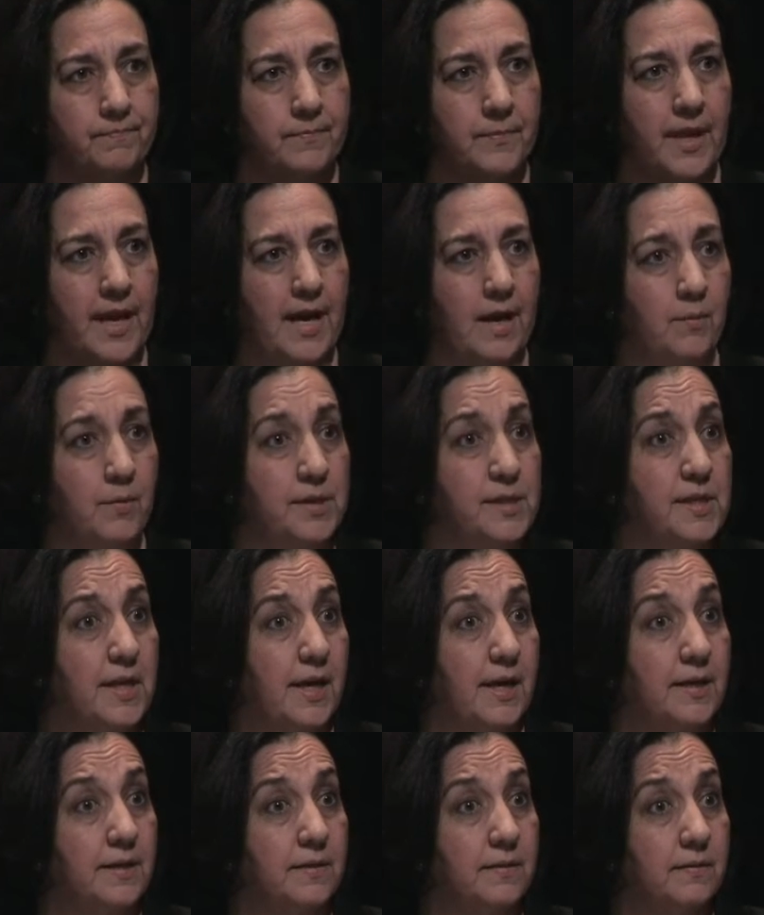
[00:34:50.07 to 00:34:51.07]
That was
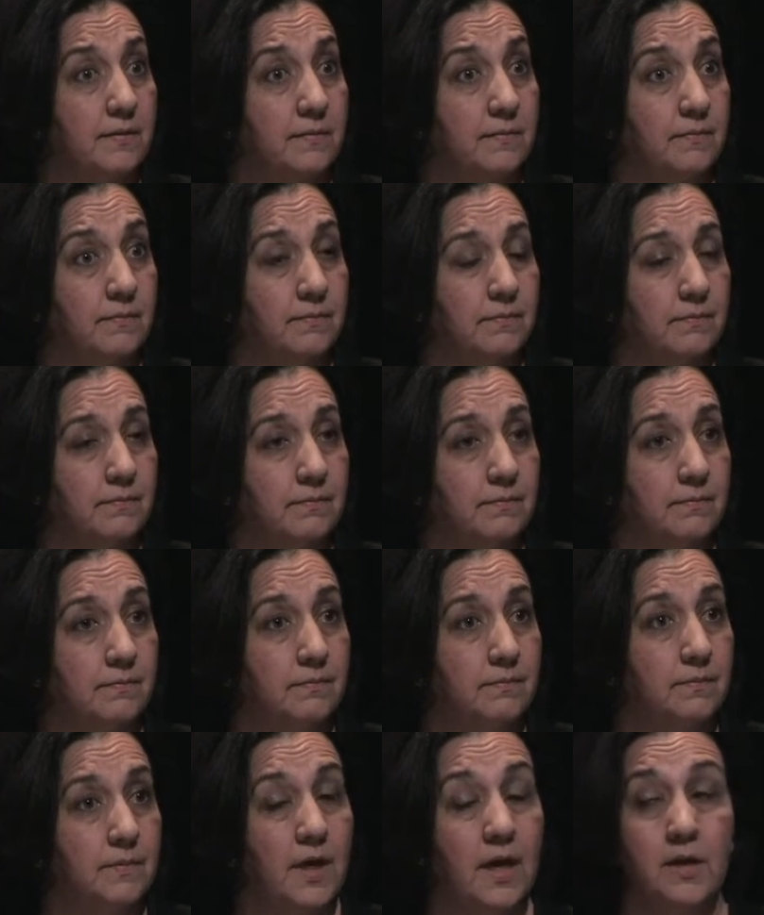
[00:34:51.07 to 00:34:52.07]
it.
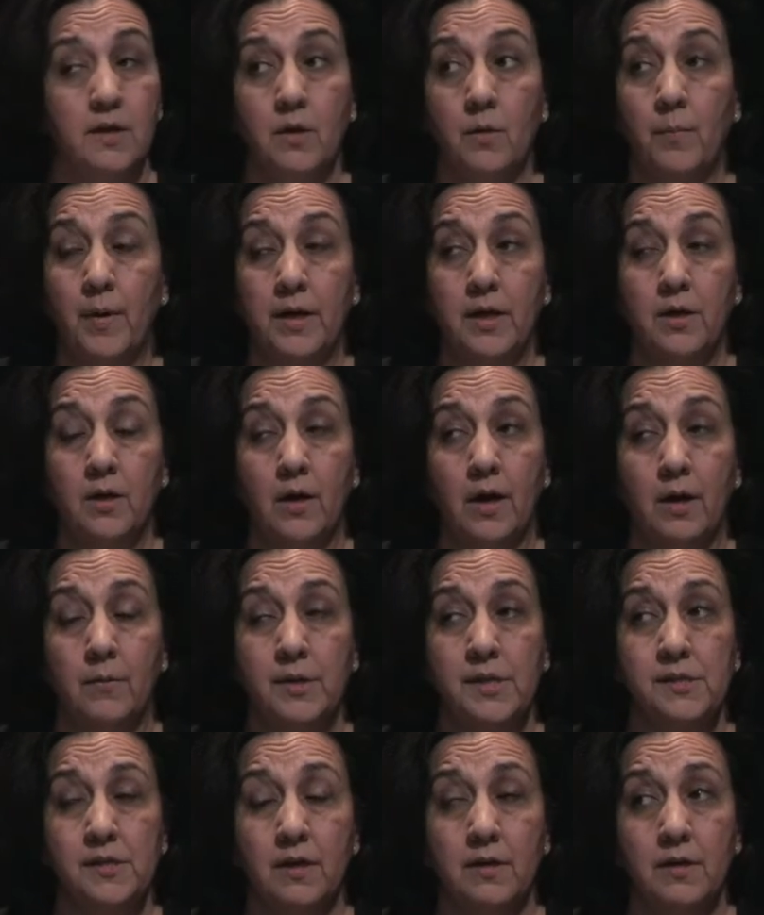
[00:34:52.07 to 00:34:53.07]
And but you know how he
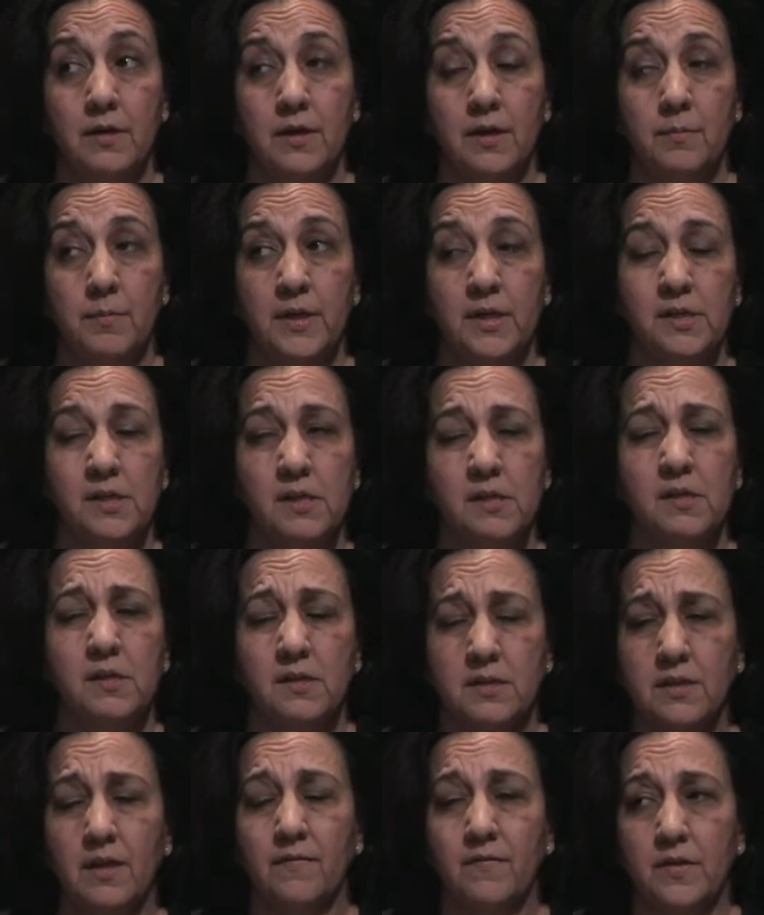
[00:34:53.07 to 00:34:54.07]
started it? Because this is a
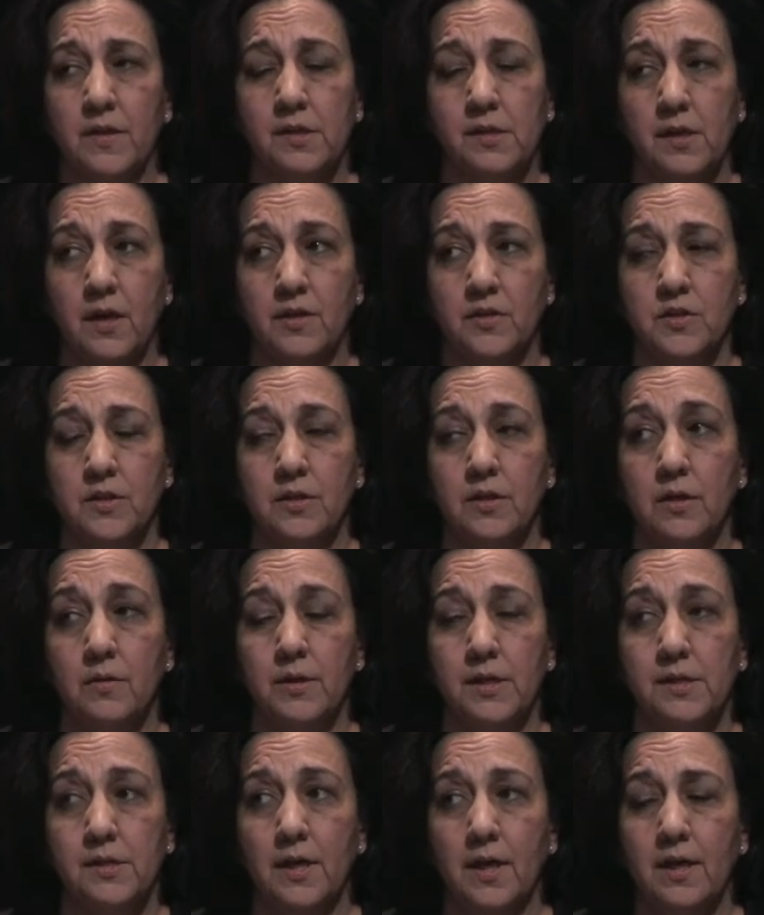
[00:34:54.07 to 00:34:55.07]
tough discussion. You know what
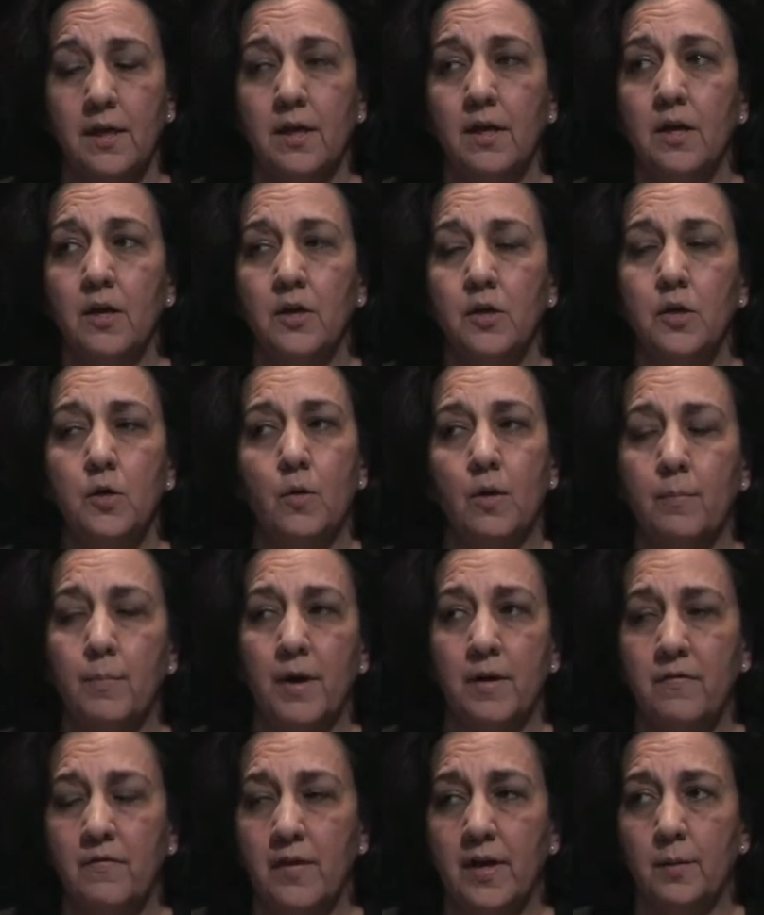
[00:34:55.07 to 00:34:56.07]
he said? You are
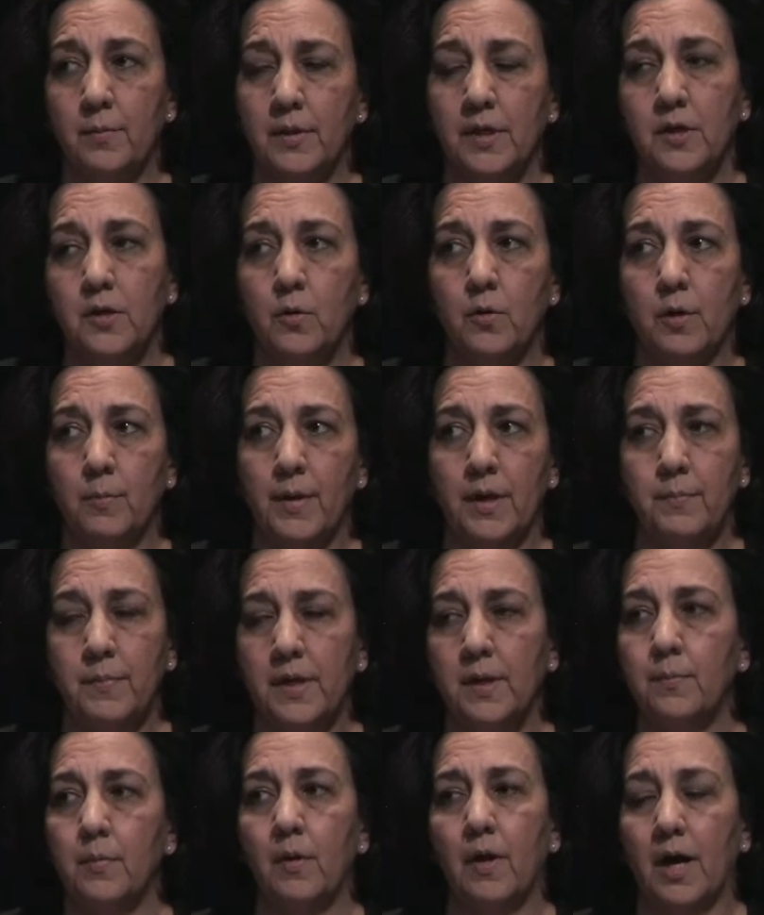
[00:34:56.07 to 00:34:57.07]
my family, you are my
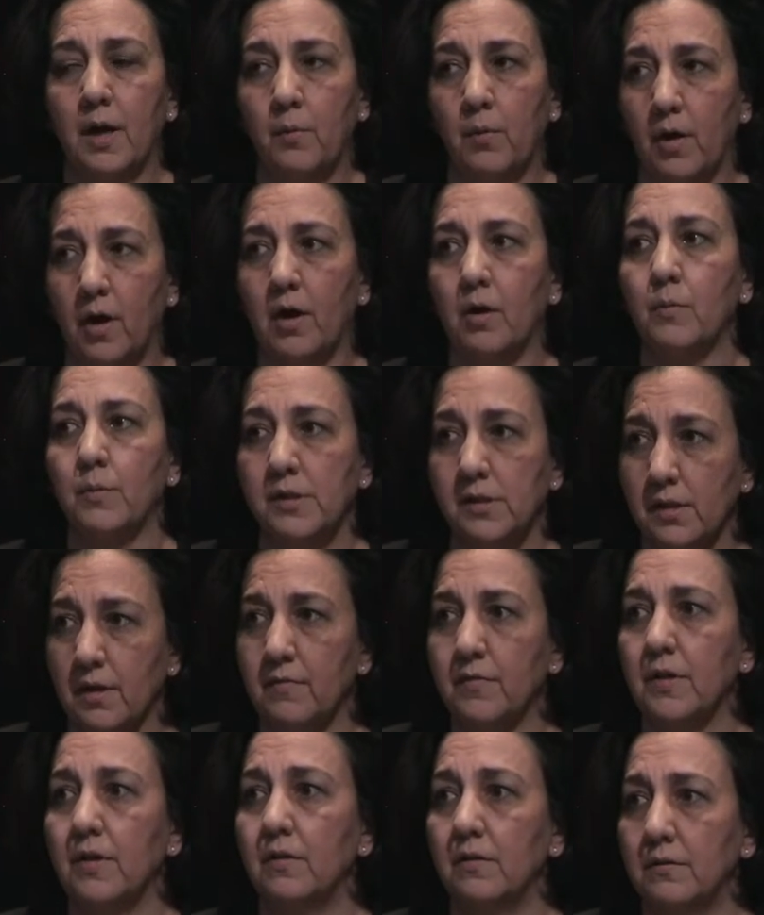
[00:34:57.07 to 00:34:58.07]
people, I will always love
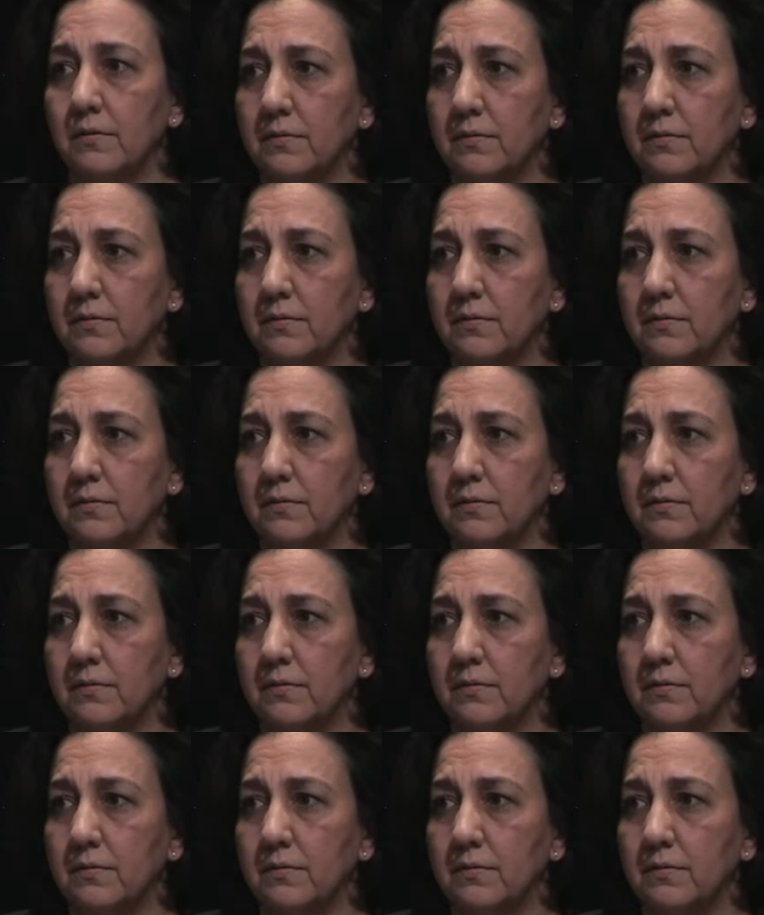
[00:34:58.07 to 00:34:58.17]
you.